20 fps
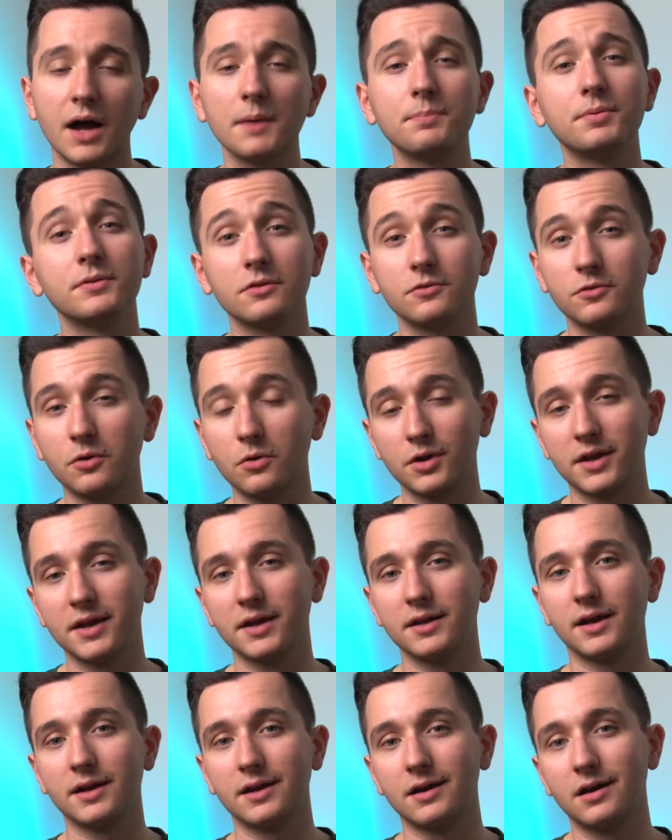I put this whole
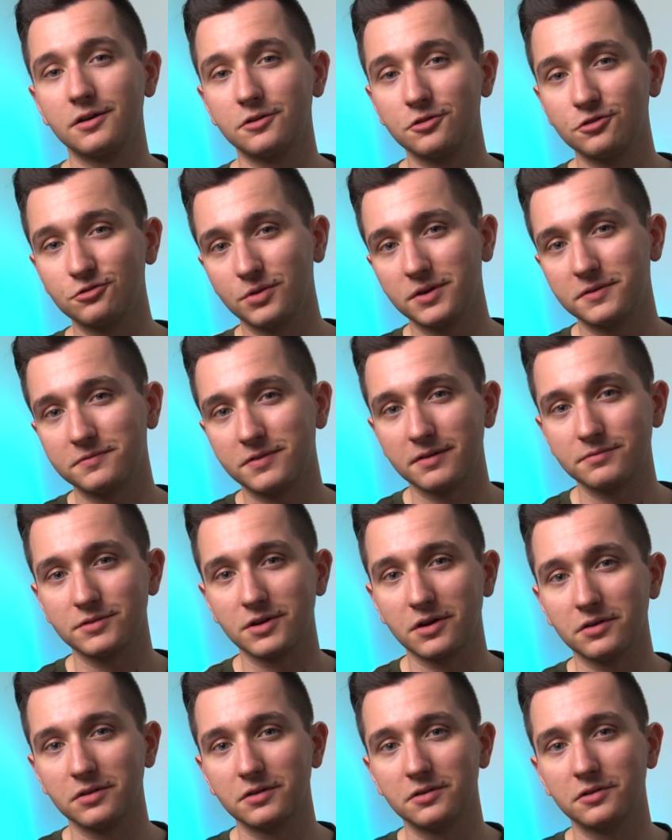kit at
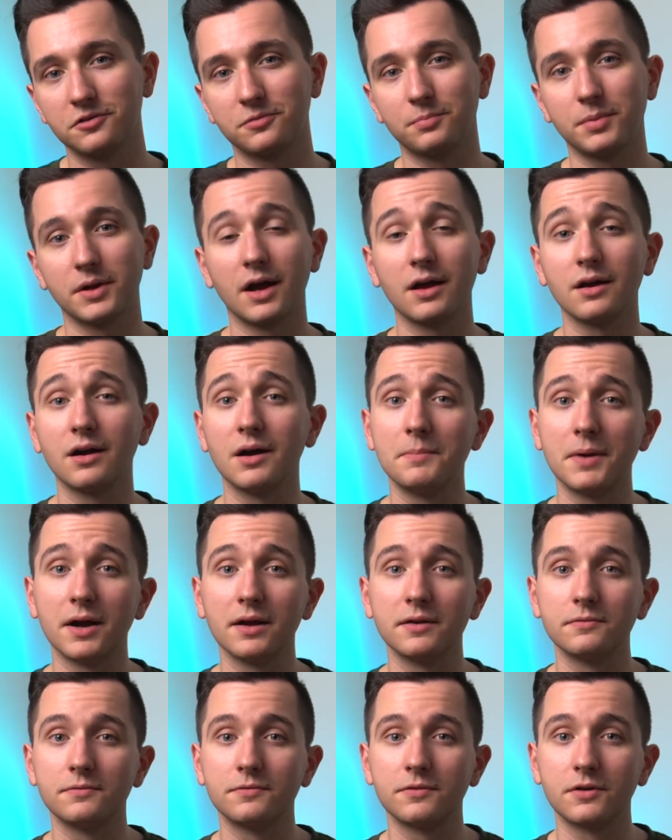$125, but I got
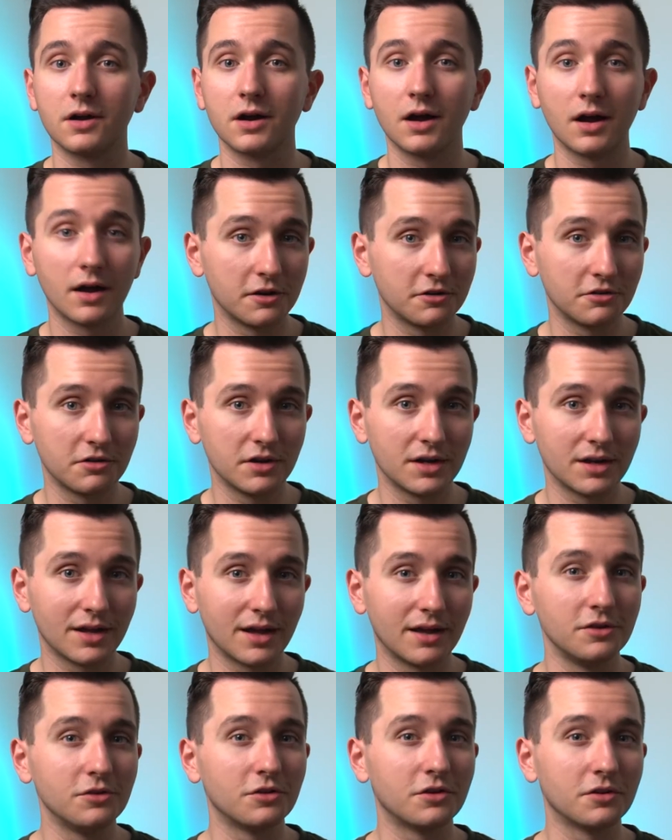mine for $100,
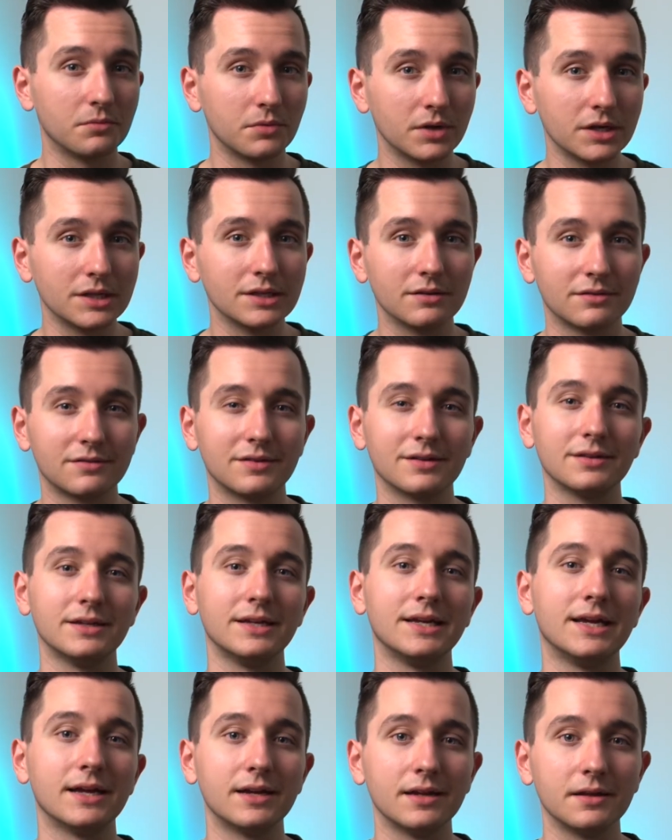and you can realistically
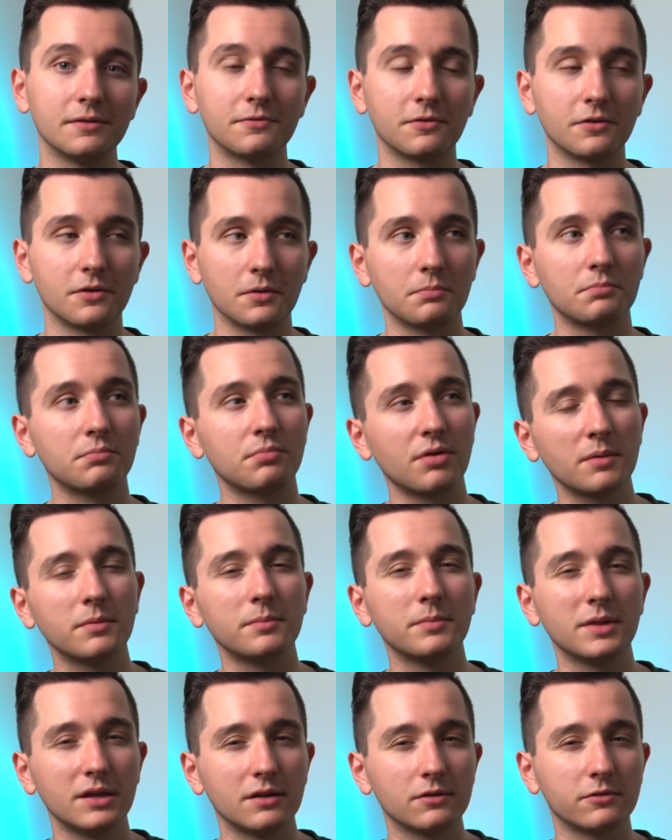get it for
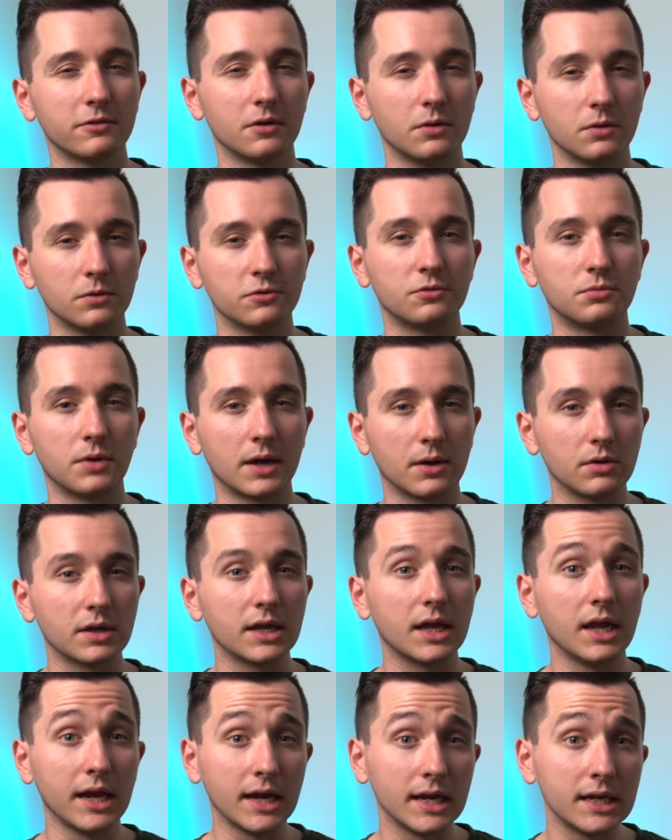probably as low as around
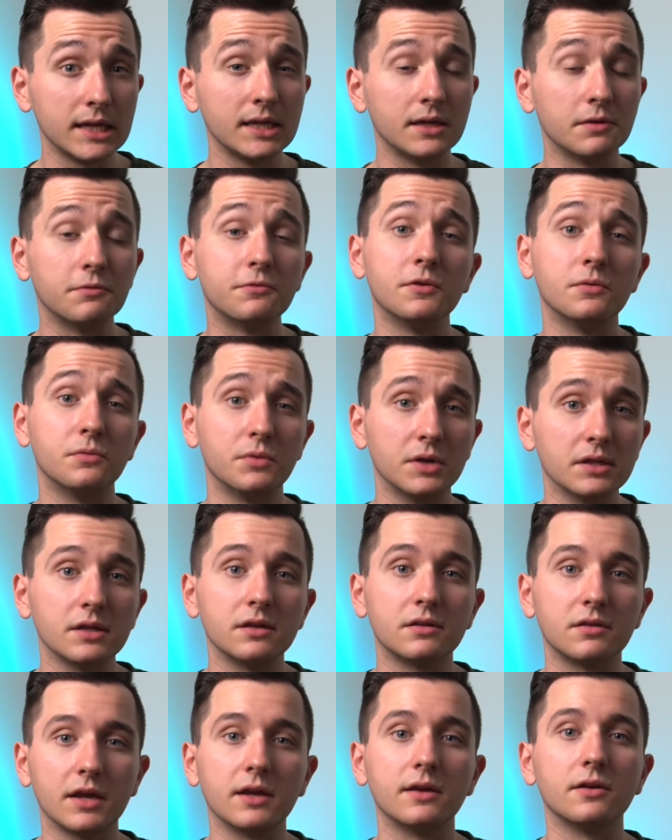$80 if you really
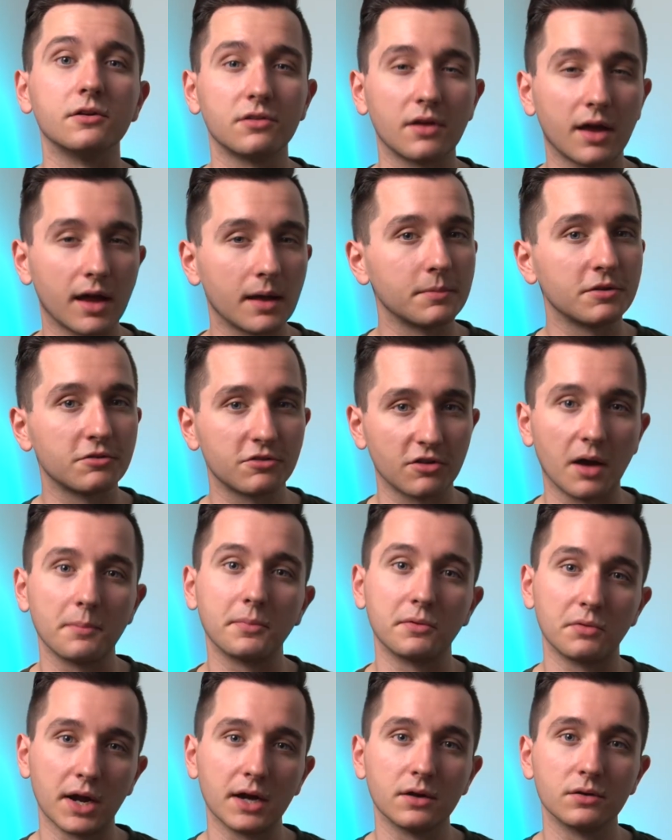take your time and shop
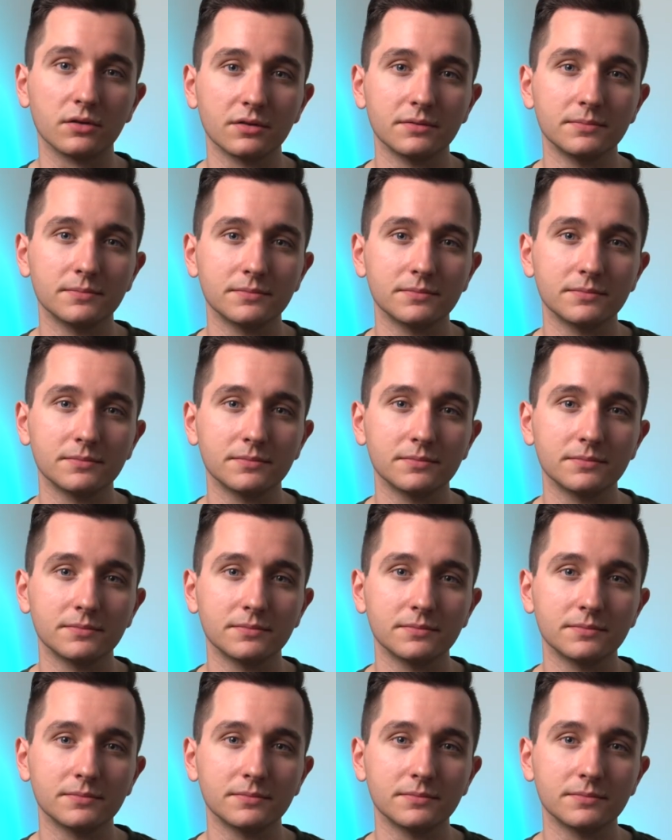around.